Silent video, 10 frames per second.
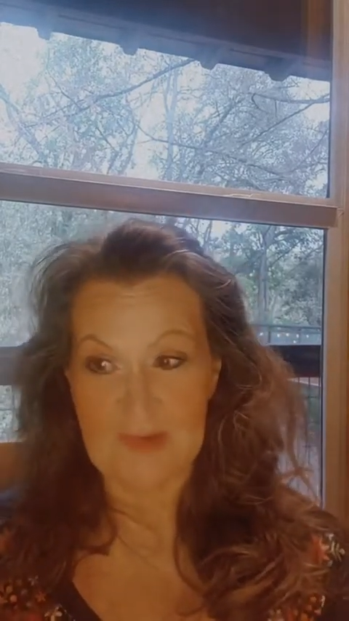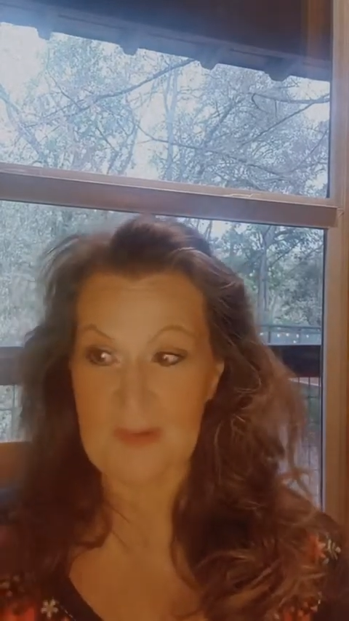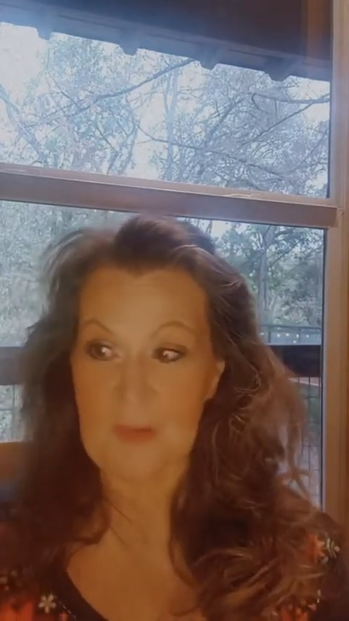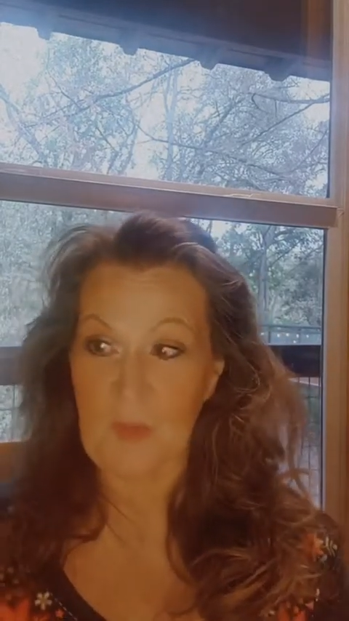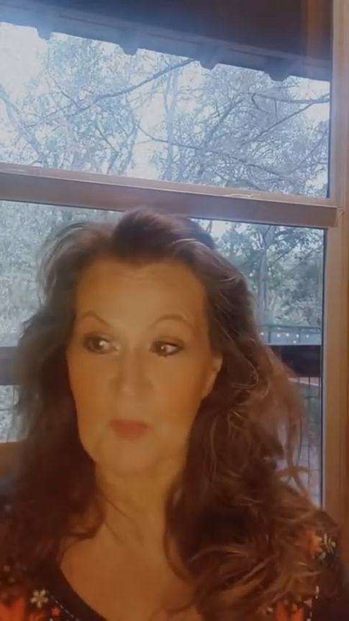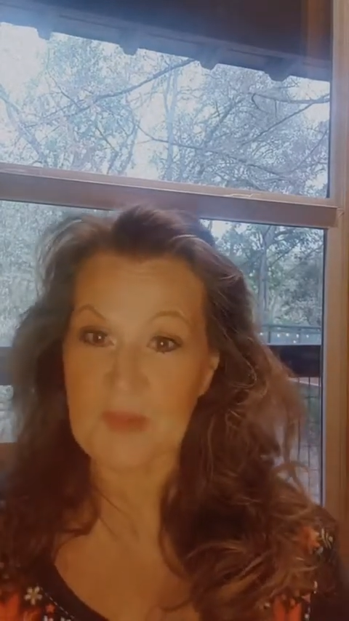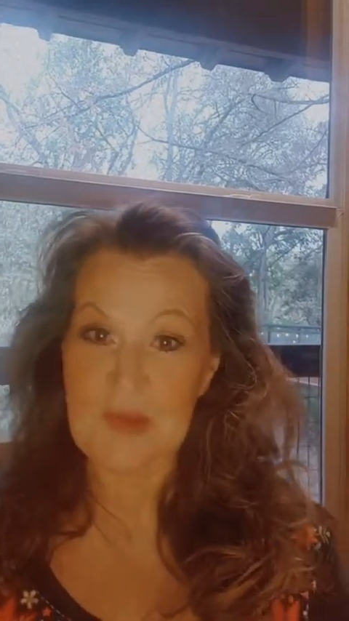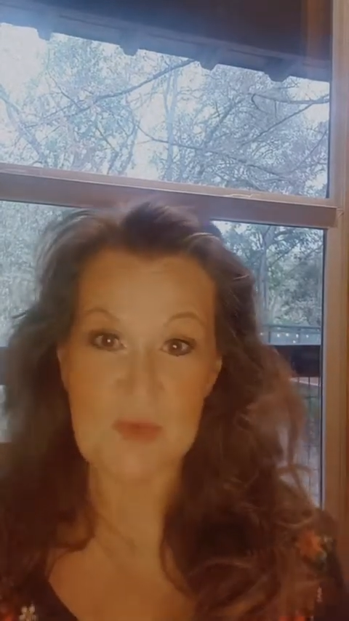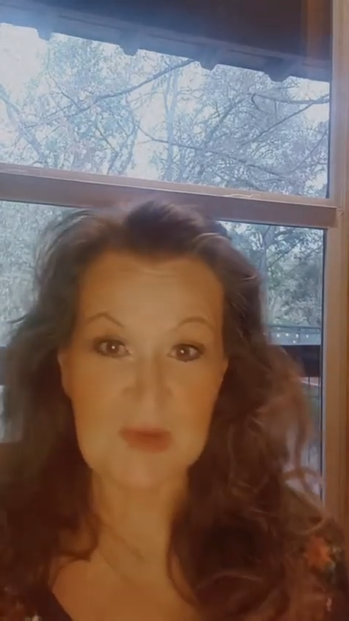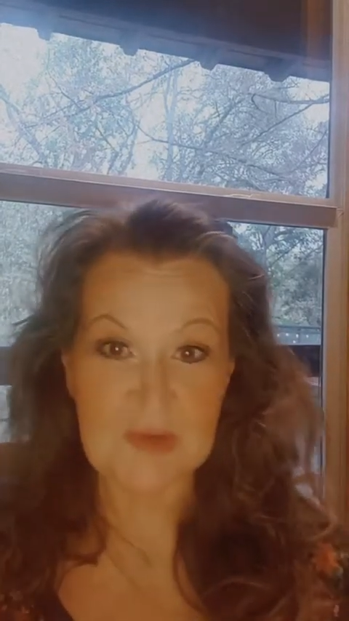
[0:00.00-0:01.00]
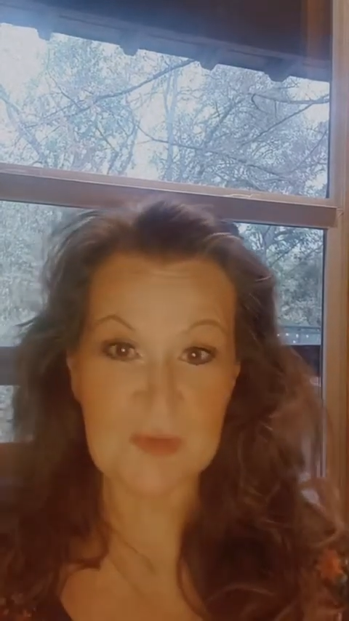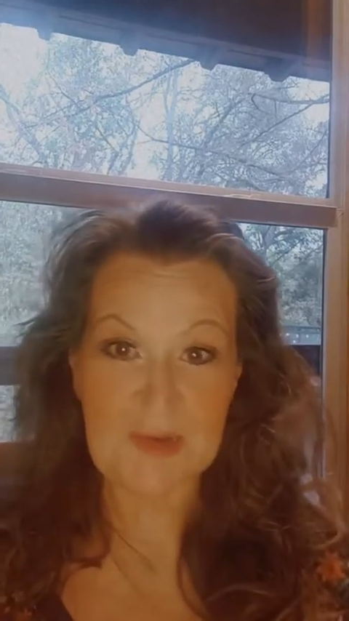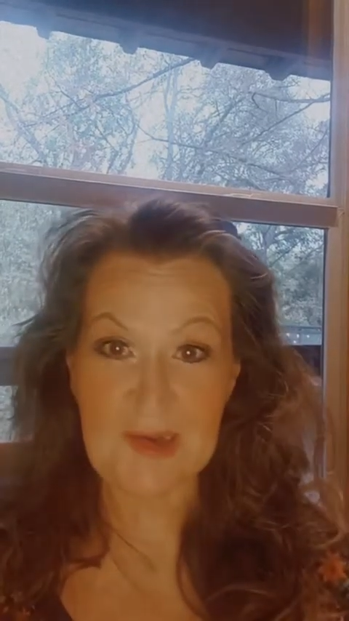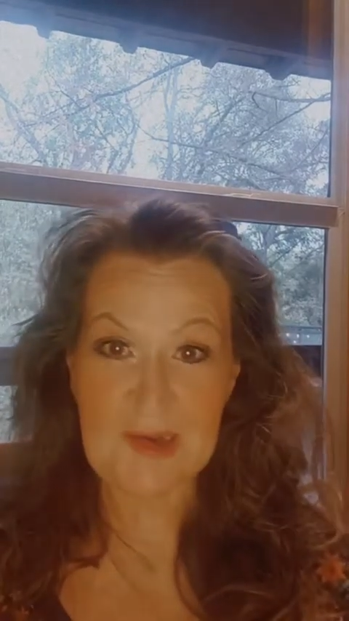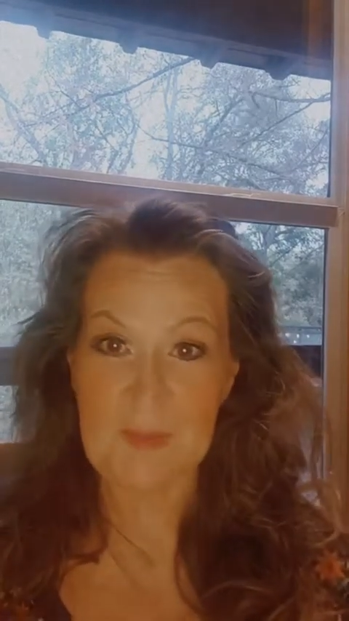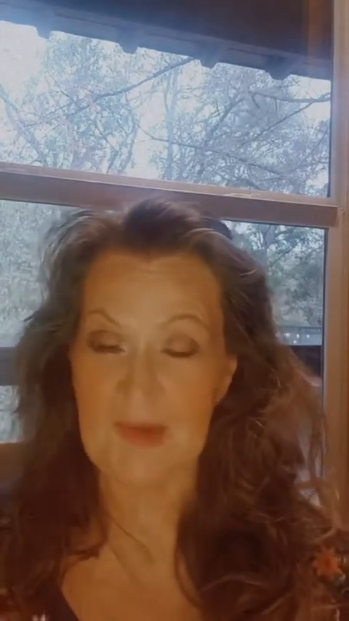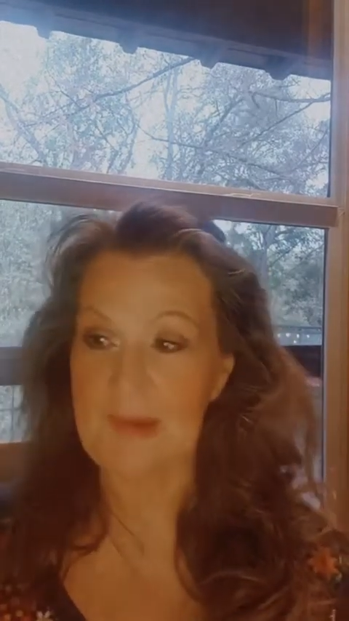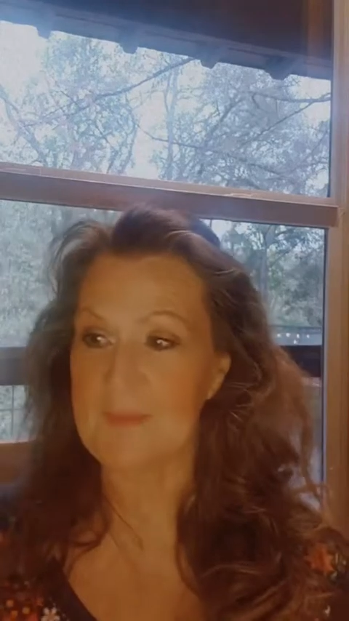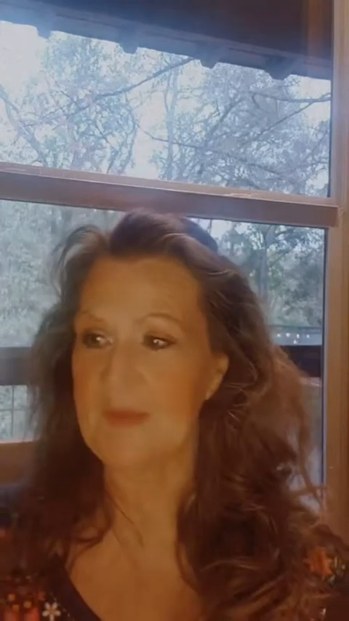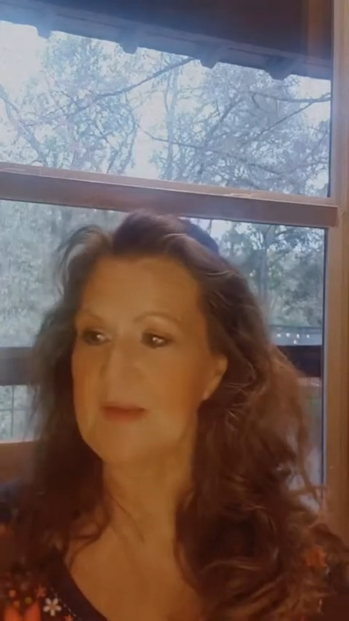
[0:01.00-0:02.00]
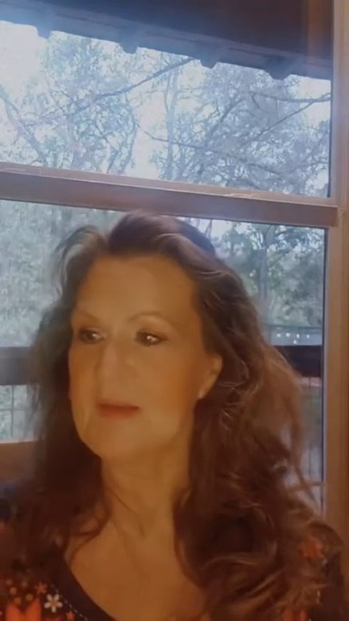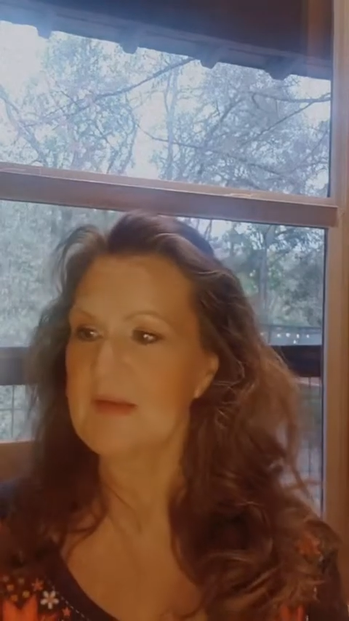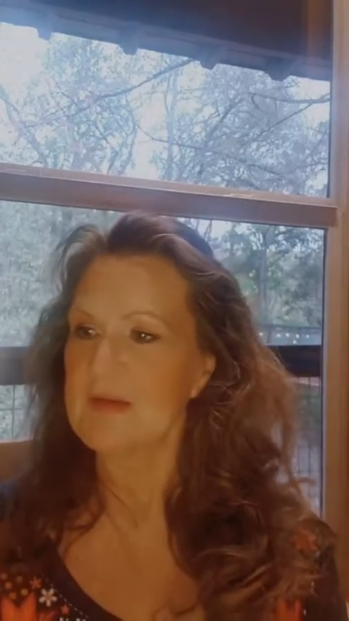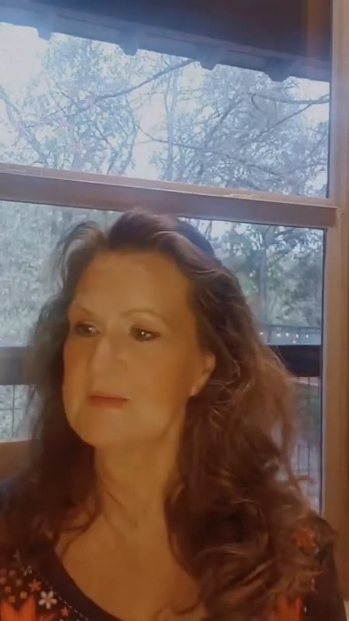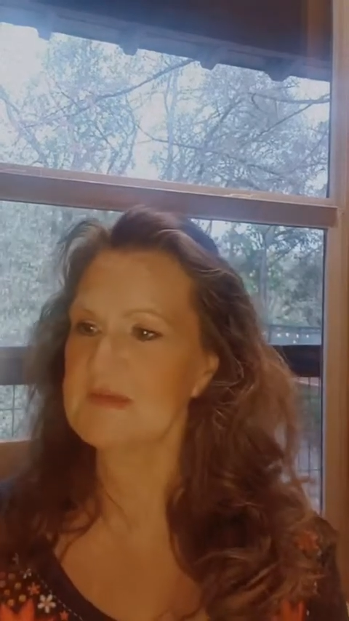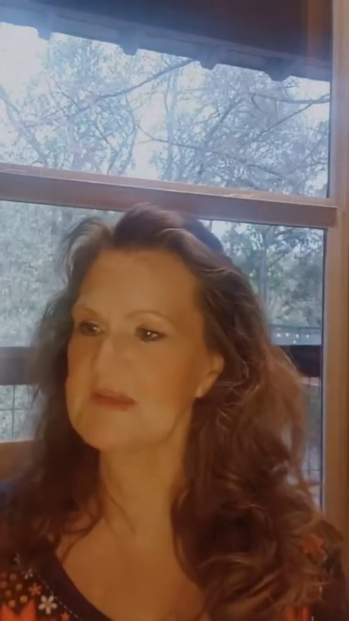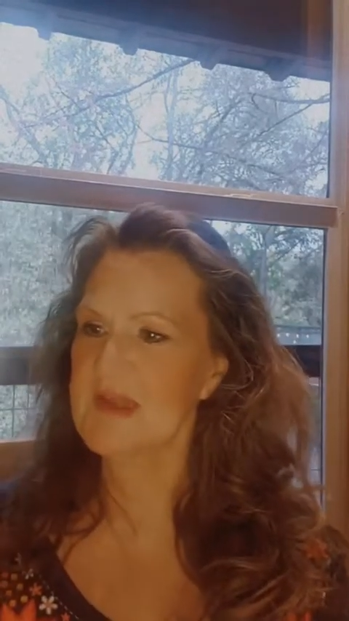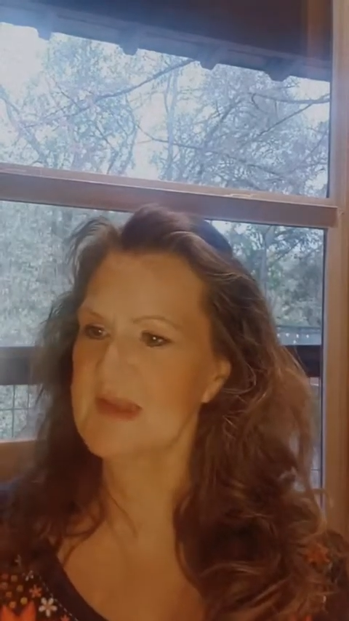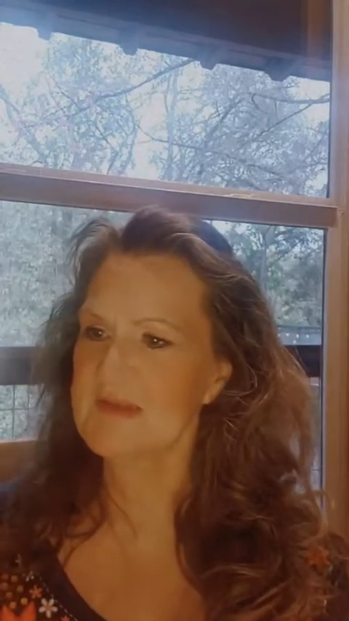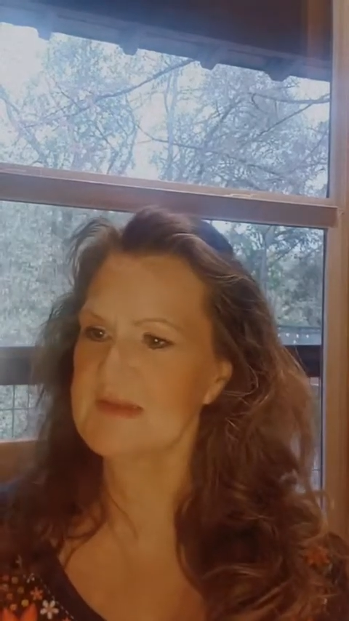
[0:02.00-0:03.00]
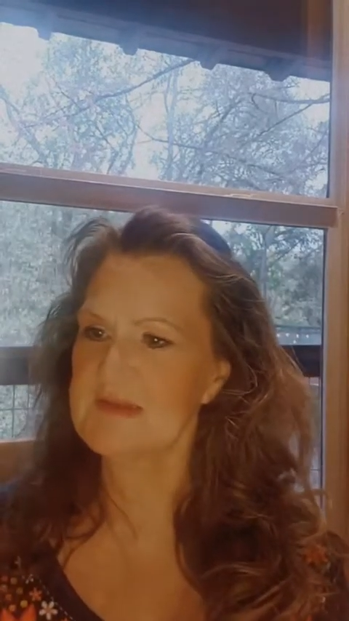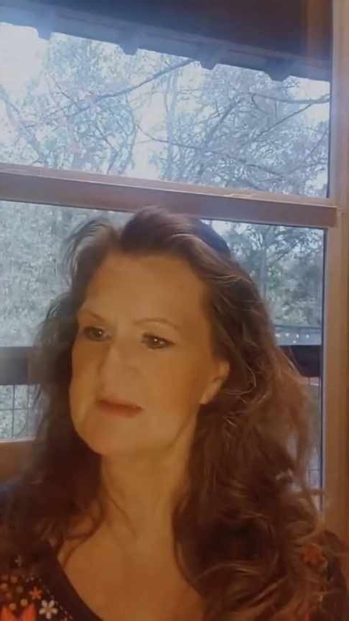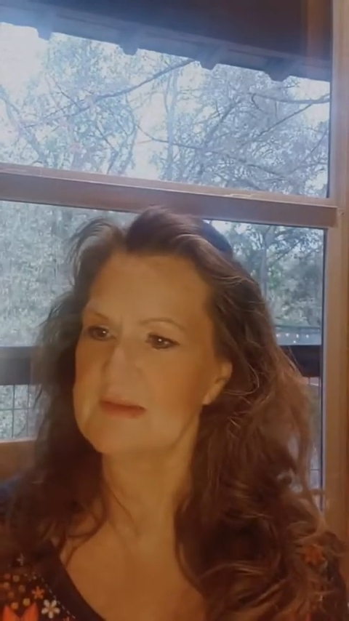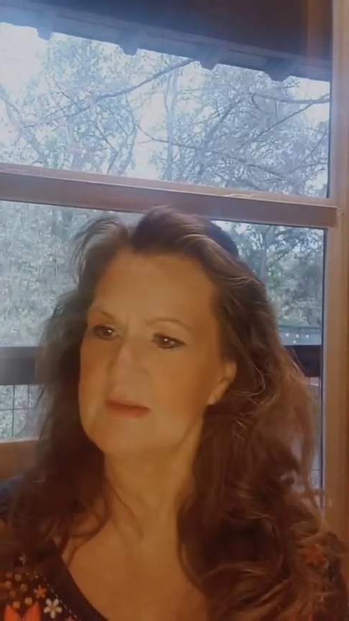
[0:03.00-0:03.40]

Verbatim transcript: and only you can do it anyway. Number six,